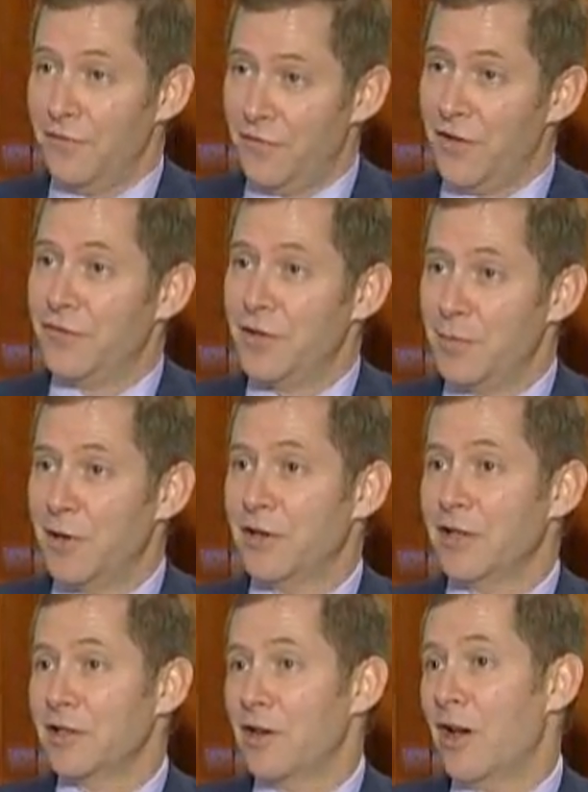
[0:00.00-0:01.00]
$50
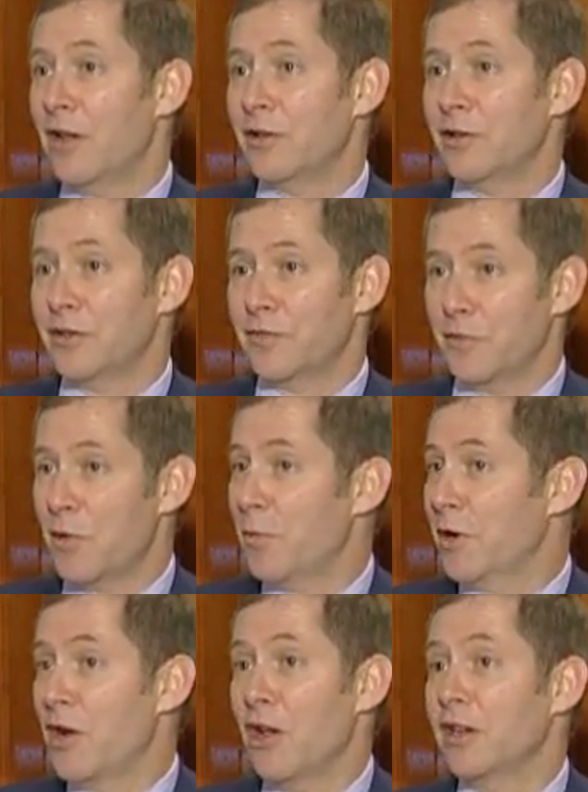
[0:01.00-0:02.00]
million for what
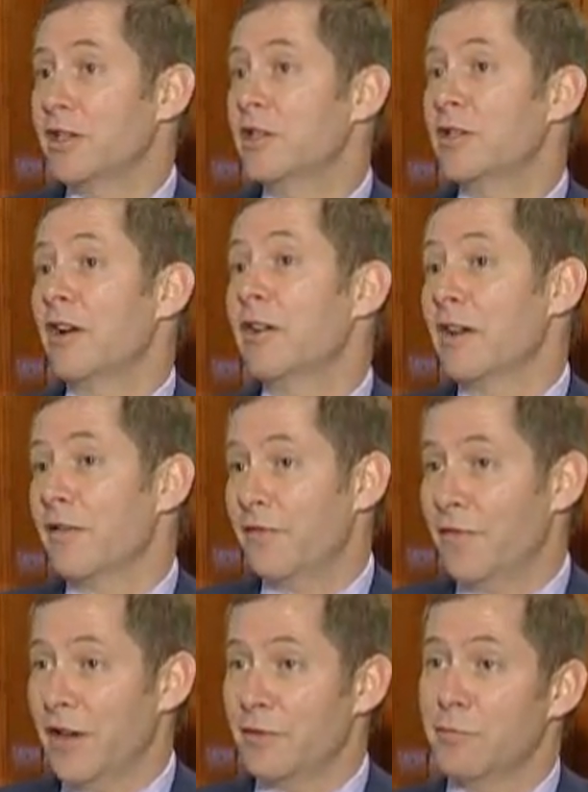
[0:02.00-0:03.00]
we call a startup
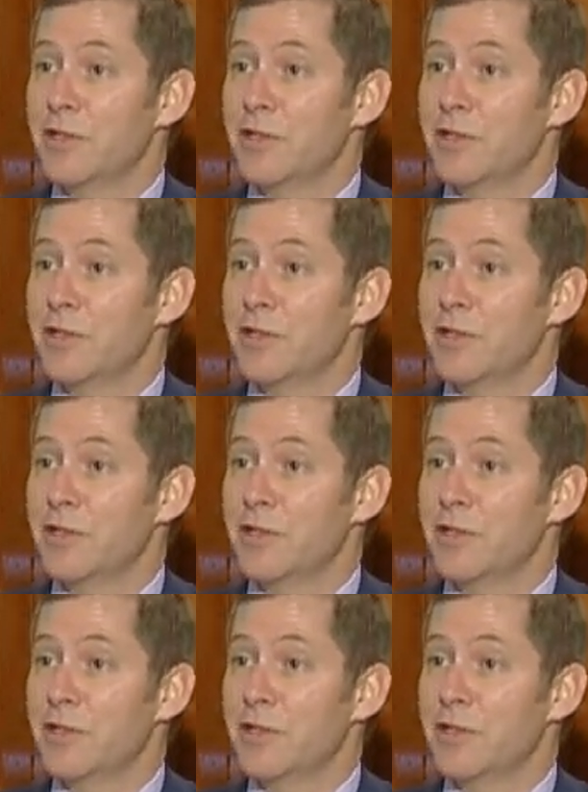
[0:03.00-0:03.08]
fund,